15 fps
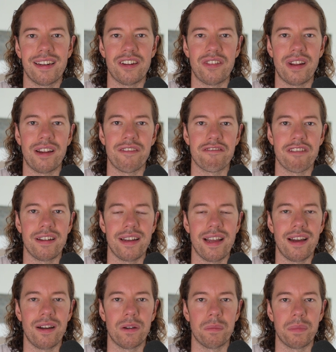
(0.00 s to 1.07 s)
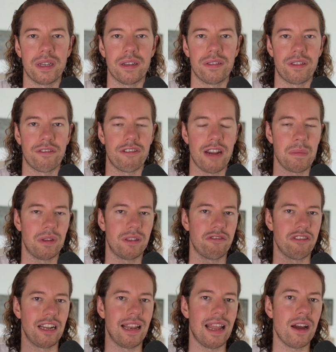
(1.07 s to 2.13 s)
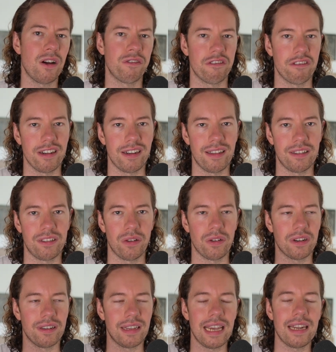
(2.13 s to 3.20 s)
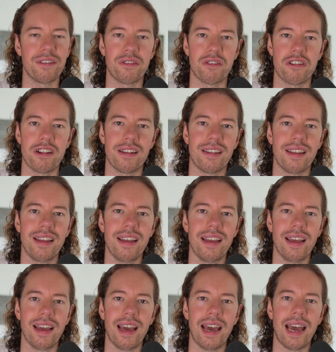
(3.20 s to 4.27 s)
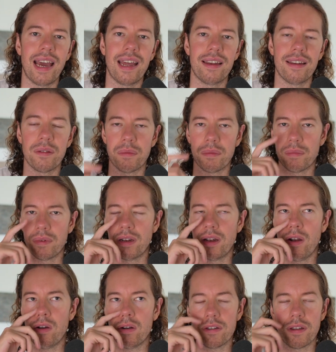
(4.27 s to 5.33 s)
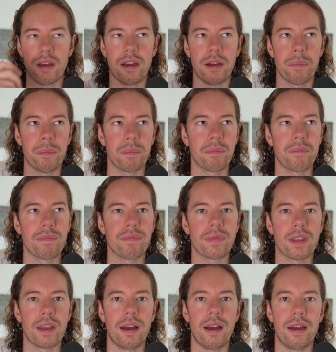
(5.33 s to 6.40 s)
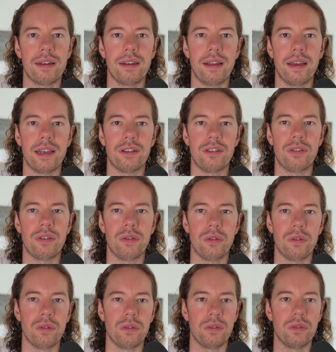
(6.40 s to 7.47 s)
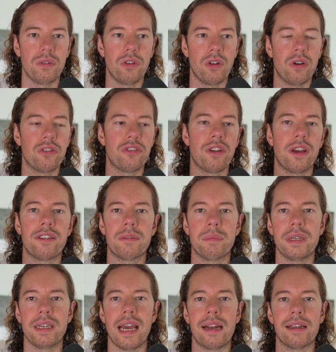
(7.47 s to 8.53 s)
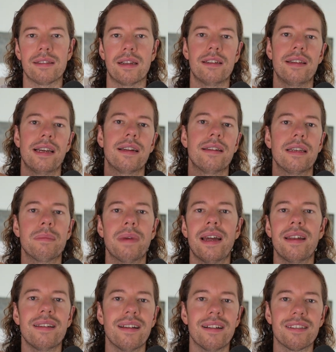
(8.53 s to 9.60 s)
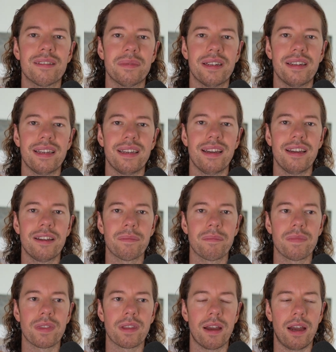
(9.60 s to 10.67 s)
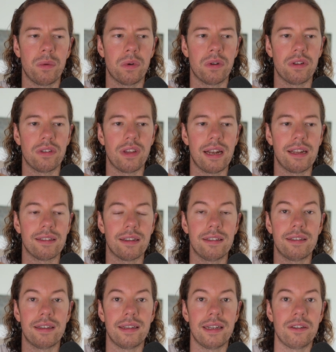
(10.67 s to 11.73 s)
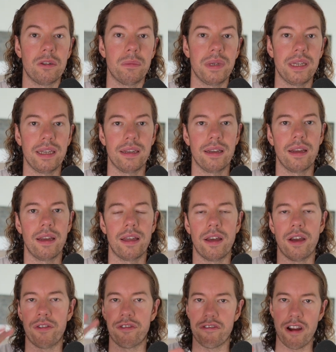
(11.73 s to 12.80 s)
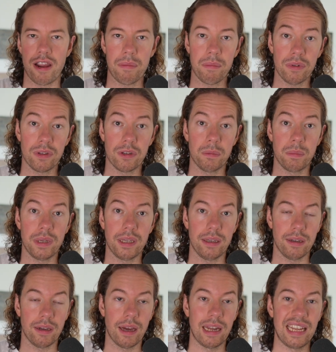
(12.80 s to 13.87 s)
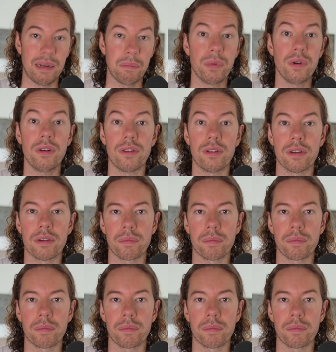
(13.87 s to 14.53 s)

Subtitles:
I don't have right now because the frame doesn't really allow for it. There's no container for it. And long term, I'd like to not just be Alexander Technique man, ultimately. I want Alexander Technique to be a frame, to be an input,